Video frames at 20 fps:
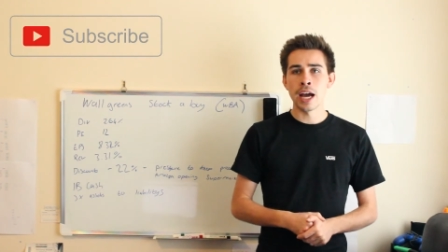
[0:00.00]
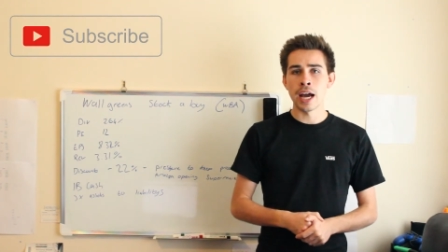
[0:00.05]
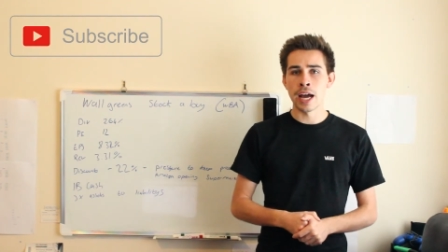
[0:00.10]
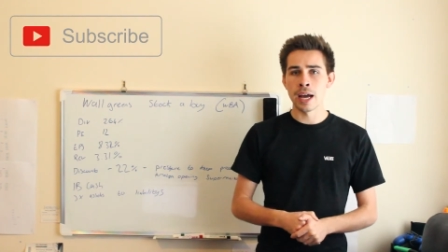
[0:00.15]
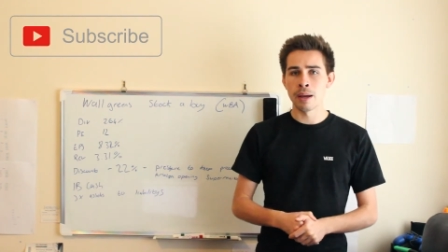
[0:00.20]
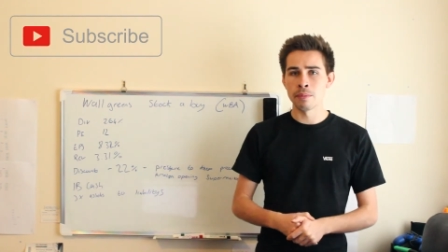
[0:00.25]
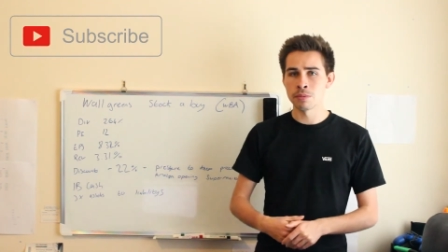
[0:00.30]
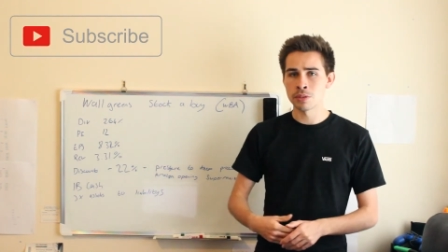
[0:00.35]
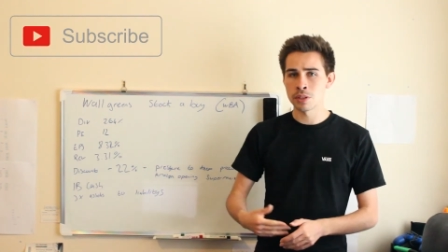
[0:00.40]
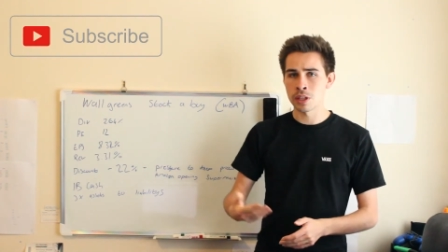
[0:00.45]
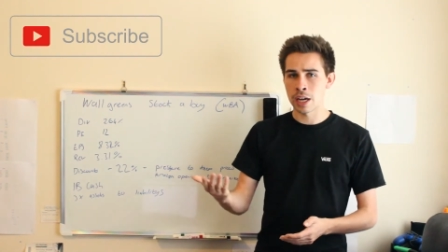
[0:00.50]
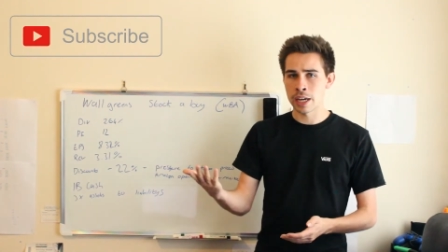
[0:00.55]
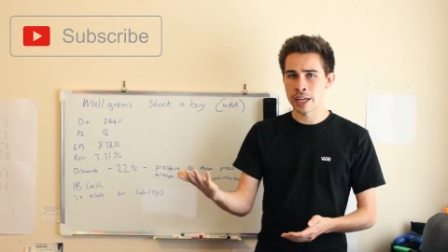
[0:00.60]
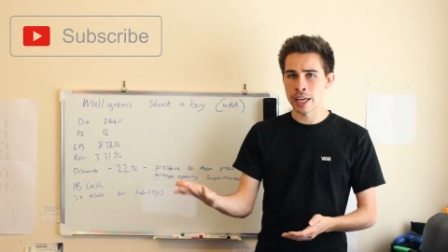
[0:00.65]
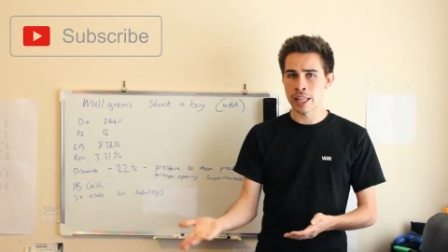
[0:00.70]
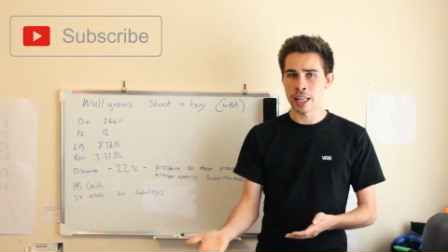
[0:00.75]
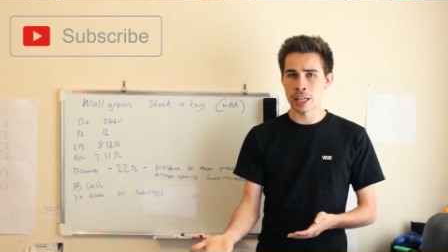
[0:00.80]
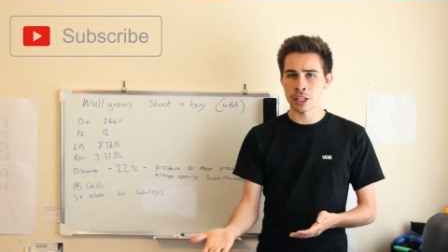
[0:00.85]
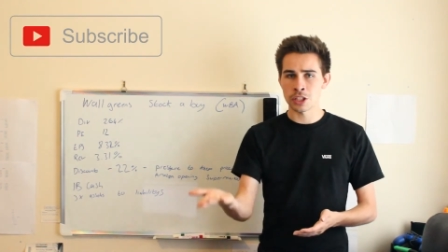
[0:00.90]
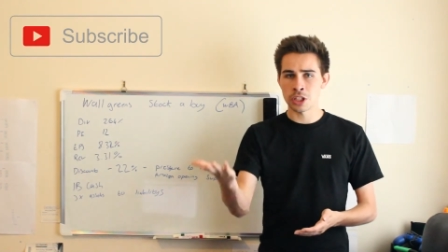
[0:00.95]
Um, so I
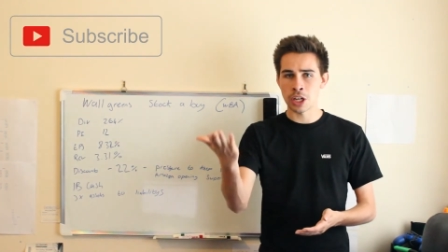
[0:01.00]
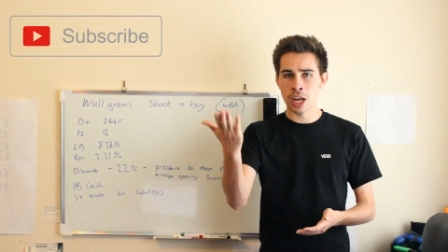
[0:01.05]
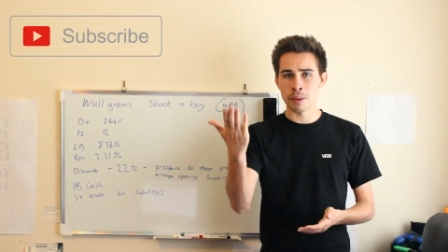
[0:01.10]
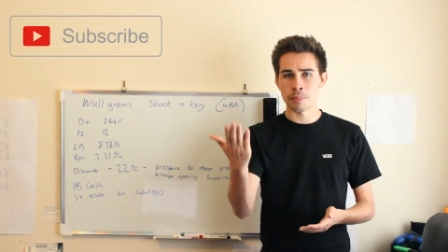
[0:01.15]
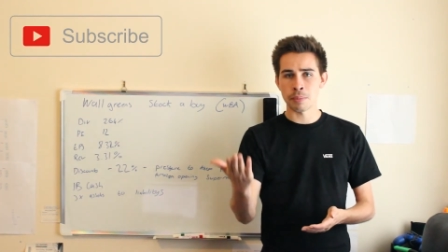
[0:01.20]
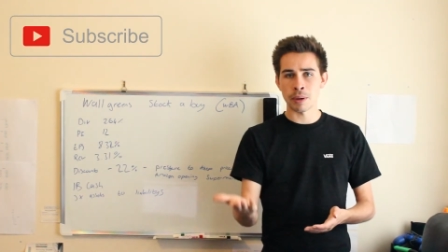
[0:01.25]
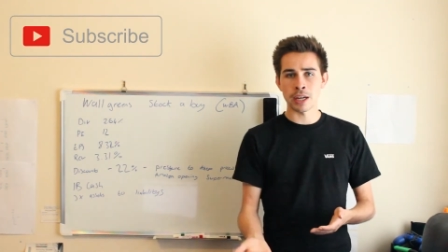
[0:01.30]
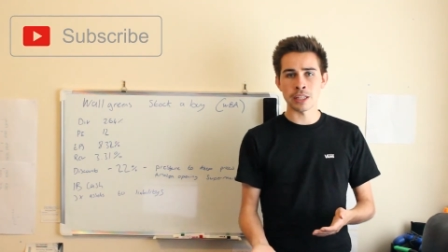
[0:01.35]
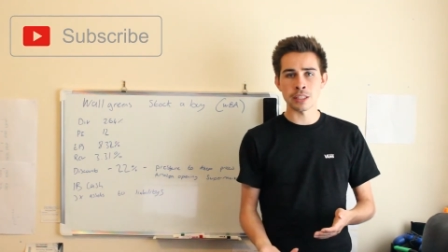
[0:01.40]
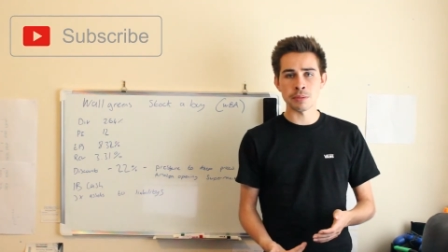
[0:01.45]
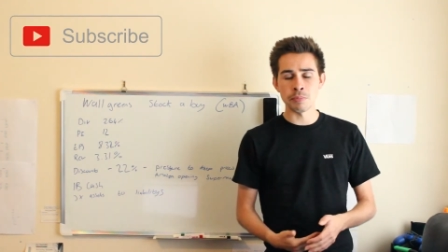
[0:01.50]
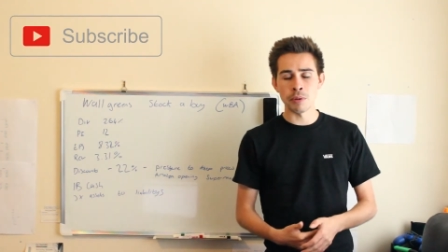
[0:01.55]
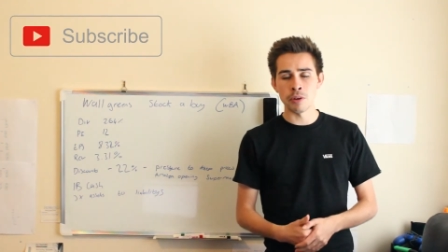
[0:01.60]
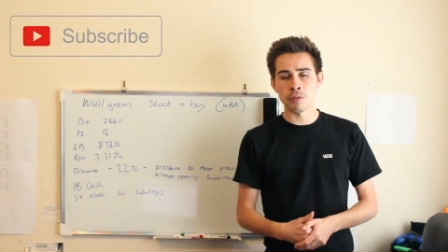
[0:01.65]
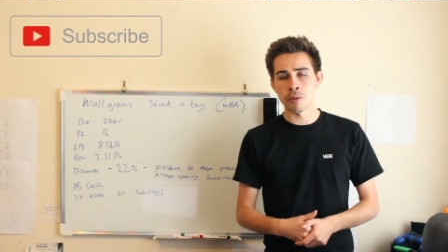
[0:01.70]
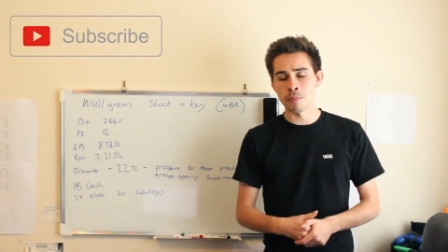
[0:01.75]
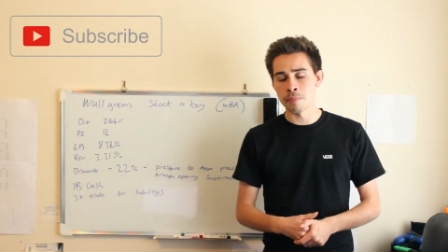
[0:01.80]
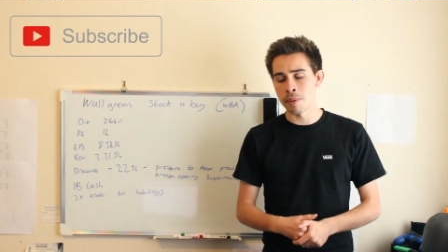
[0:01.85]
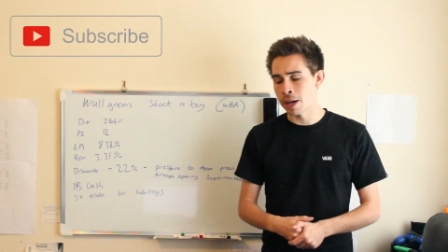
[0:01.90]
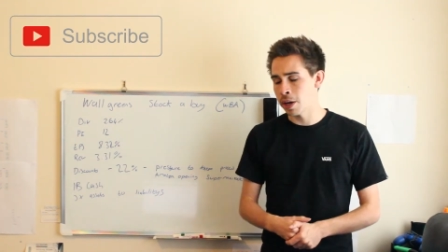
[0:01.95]
get that share price
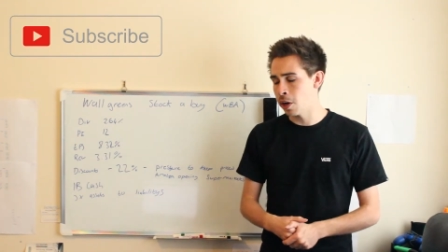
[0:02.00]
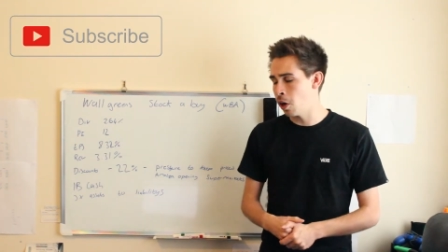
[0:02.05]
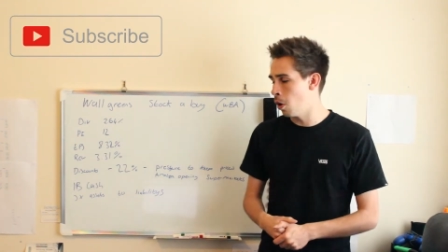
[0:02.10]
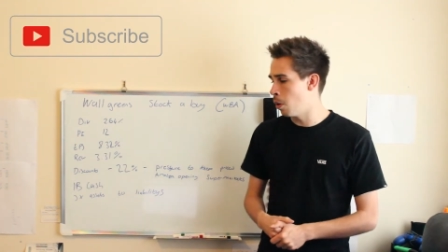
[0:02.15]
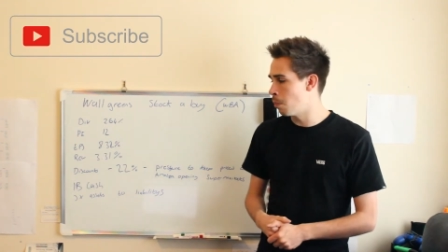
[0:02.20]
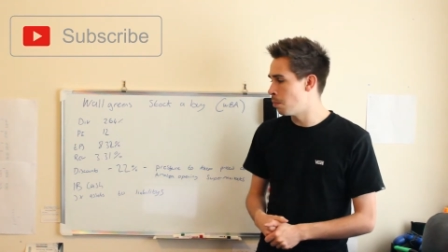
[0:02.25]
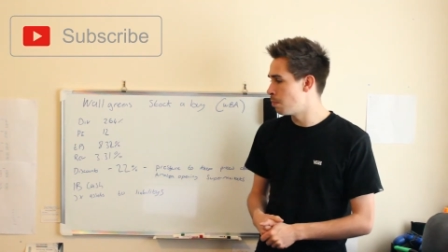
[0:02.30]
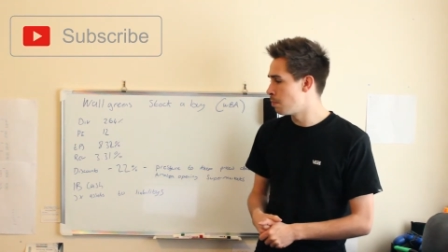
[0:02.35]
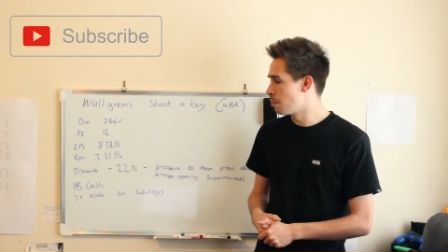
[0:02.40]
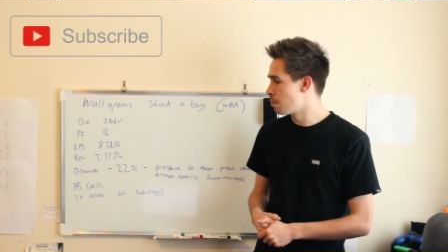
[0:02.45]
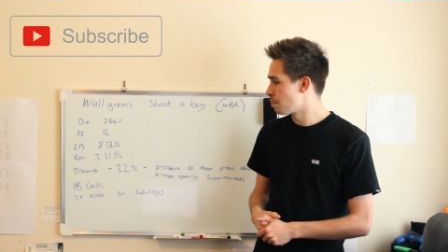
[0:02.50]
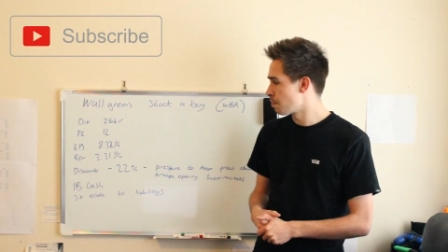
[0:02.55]
movement back up.